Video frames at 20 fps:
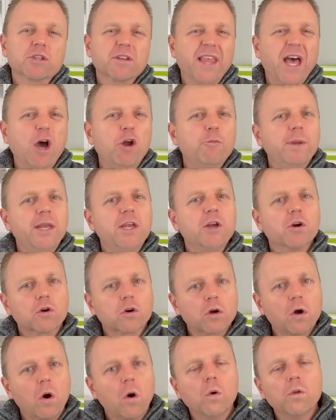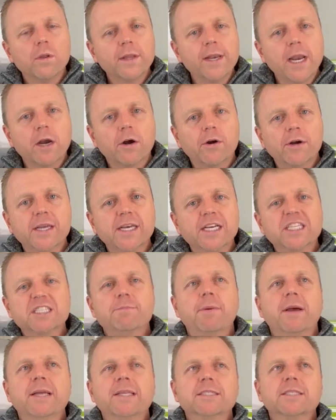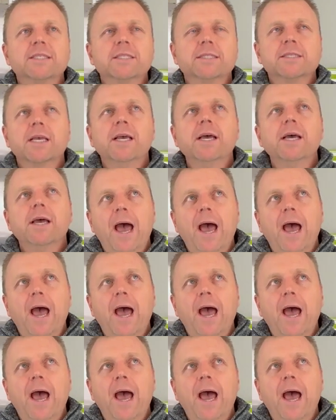So that would be your culinary expenses,